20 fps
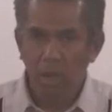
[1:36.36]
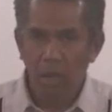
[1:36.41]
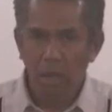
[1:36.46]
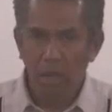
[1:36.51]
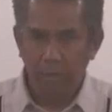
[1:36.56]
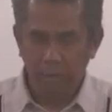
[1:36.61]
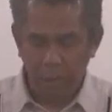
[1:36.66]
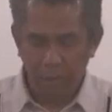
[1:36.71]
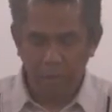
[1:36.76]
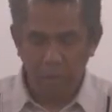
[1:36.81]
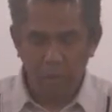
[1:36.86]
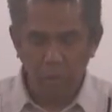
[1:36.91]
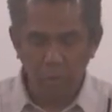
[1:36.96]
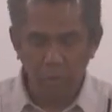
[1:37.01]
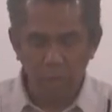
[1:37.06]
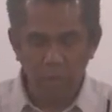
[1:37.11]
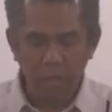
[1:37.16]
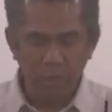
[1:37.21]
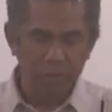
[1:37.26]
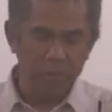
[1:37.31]
As I told you
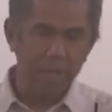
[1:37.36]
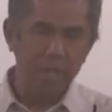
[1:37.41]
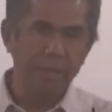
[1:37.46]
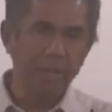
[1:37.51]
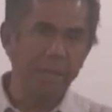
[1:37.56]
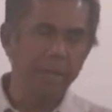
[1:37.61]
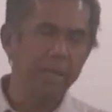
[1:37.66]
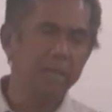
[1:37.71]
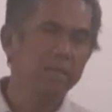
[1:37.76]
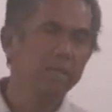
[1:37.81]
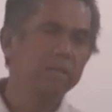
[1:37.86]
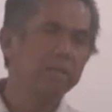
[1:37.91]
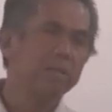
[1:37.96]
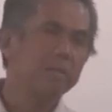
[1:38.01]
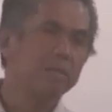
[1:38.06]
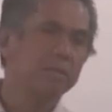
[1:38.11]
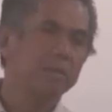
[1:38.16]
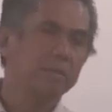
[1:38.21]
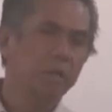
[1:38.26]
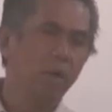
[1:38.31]
last Sunday,
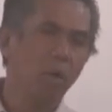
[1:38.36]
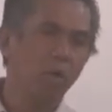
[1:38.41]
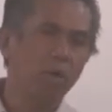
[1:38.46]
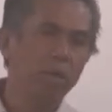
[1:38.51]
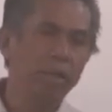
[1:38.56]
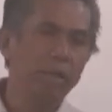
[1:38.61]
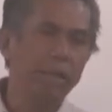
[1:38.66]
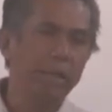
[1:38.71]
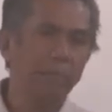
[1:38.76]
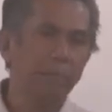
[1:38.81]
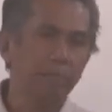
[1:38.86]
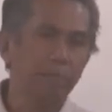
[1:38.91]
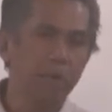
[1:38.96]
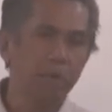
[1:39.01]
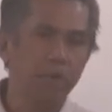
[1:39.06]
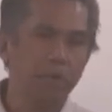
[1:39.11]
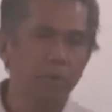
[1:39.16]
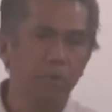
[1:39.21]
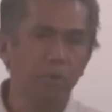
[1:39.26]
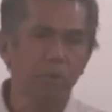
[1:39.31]
the only
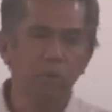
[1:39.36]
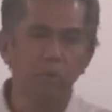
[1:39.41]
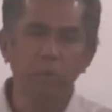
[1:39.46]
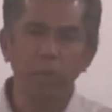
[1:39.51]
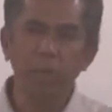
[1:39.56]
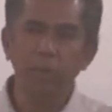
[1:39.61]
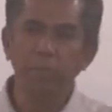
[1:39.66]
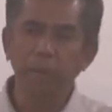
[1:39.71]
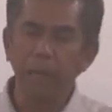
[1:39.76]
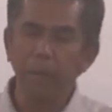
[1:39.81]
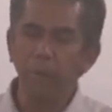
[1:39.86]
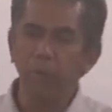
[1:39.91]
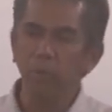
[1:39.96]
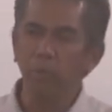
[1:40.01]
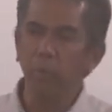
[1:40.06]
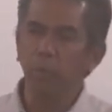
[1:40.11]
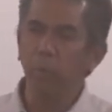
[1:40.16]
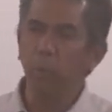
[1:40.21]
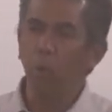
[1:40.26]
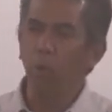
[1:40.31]
person who will be able
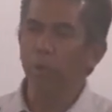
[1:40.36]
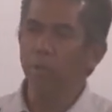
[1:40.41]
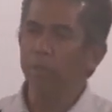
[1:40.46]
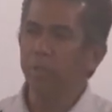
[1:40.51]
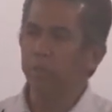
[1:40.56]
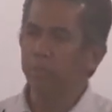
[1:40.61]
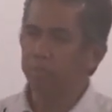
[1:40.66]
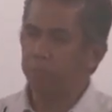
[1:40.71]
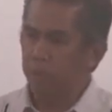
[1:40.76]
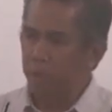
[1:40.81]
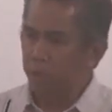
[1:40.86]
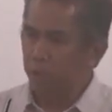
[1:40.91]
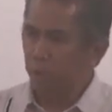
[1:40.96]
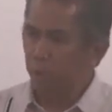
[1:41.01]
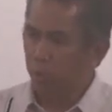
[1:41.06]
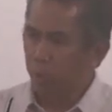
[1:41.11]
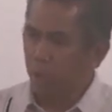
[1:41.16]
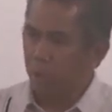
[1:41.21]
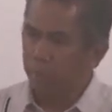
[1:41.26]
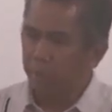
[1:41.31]
to broker this peace
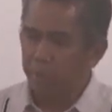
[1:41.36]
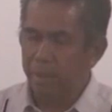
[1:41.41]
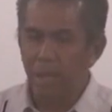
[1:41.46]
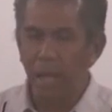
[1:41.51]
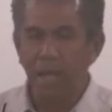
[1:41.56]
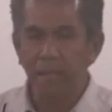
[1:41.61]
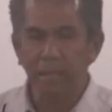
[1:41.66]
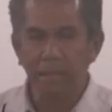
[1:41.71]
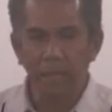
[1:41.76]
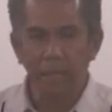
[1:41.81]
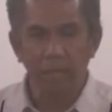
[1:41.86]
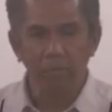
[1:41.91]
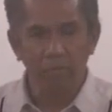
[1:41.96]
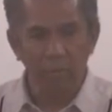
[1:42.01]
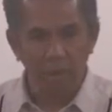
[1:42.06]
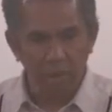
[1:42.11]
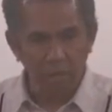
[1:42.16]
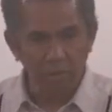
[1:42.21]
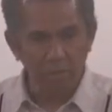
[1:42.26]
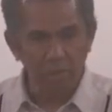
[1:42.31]
will be the
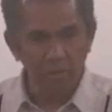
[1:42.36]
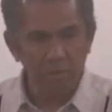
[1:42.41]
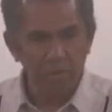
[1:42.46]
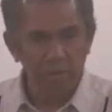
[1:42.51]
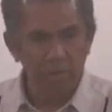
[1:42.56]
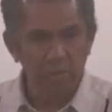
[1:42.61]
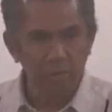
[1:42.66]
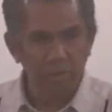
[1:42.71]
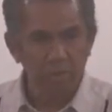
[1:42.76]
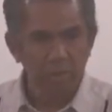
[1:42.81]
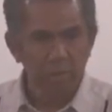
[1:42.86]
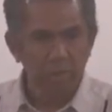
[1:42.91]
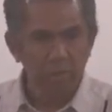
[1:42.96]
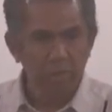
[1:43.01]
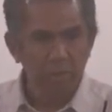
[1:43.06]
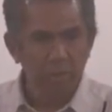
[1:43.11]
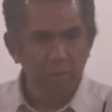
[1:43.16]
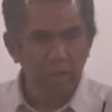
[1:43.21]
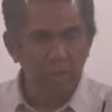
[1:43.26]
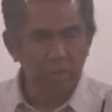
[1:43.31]
Antichrist.
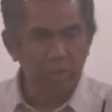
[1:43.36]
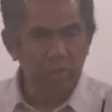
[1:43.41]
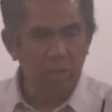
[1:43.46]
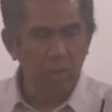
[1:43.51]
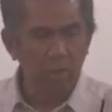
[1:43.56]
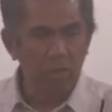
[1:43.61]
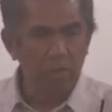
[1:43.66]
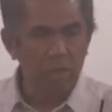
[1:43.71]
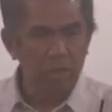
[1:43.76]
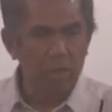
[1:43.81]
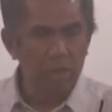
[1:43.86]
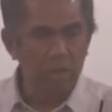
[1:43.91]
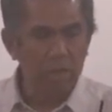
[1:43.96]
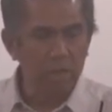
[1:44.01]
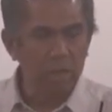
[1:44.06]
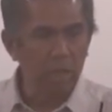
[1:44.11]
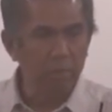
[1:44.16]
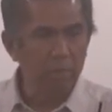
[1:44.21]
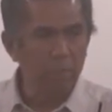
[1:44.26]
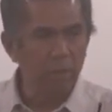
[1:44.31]
And so it's
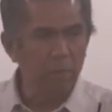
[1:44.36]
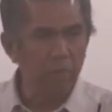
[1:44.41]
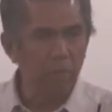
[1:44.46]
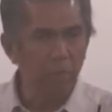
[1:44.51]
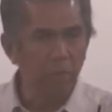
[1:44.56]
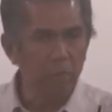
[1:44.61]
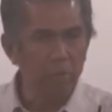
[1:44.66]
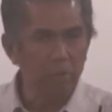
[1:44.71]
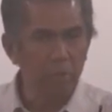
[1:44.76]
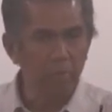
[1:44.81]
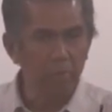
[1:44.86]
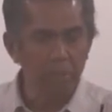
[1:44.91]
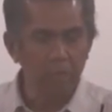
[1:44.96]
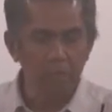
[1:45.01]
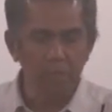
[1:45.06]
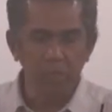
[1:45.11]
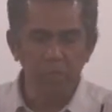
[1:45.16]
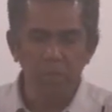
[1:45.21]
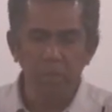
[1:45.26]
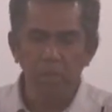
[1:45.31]
going to be a false
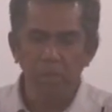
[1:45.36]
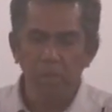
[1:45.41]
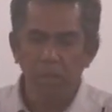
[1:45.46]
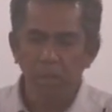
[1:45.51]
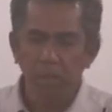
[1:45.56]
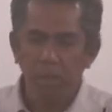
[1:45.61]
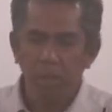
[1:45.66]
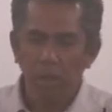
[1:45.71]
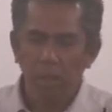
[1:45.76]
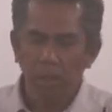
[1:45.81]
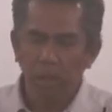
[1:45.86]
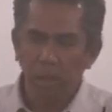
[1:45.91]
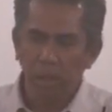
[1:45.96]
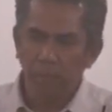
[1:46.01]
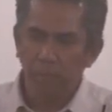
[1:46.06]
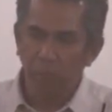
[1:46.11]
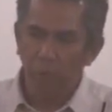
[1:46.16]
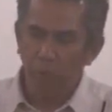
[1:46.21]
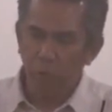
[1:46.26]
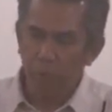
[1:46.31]
peace. And that
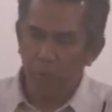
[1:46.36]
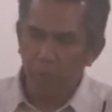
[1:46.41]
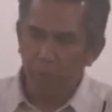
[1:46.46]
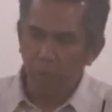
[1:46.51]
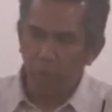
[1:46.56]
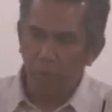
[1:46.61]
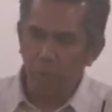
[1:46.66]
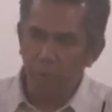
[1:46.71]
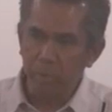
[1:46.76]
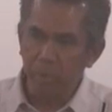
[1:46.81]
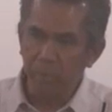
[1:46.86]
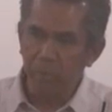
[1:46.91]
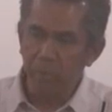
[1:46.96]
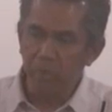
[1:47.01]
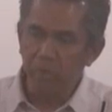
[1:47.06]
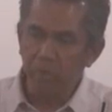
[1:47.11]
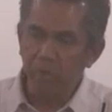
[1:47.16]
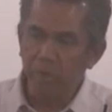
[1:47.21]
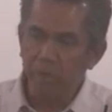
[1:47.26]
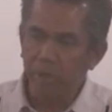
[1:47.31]
false peace will be the
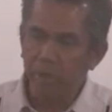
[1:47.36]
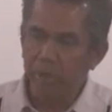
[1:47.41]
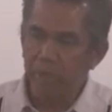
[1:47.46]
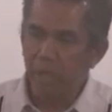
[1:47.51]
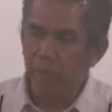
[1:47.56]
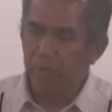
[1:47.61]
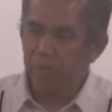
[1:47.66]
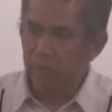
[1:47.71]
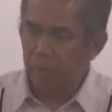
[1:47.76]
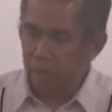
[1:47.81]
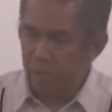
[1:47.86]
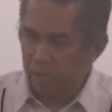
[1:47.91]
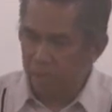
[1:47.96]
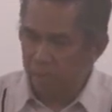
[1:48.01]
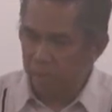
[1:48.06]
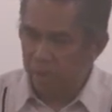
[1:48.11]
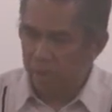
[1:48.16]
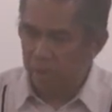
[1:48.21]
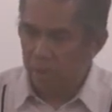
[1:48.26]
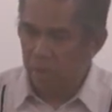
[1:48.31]
first 3.5
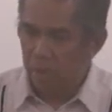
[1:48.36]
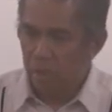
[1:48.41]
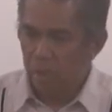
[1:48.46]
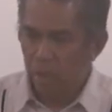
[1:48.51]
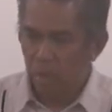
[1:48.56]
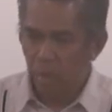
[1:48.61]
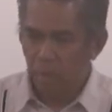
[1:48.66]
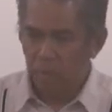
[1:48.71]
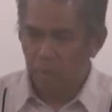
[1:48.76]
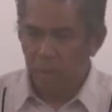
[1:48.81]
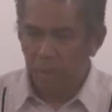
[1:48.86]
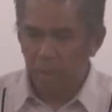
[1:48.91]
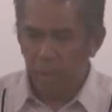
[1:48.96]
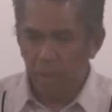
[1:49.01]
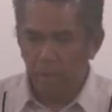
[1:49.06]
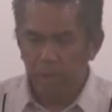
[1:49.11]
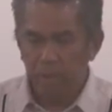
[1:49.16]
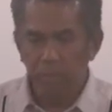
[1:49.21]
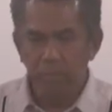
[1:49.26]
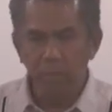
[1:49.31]
years of the
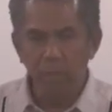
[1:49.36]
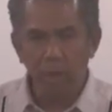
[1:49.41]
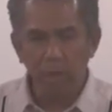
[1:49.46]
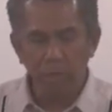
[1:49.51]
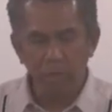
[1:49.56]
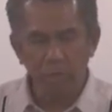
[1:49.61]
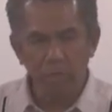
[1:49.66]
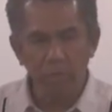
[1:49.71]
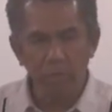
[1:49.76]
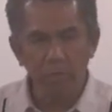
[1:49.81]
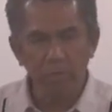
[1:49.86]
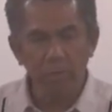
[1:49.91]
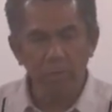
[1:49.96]
Great Tribulation.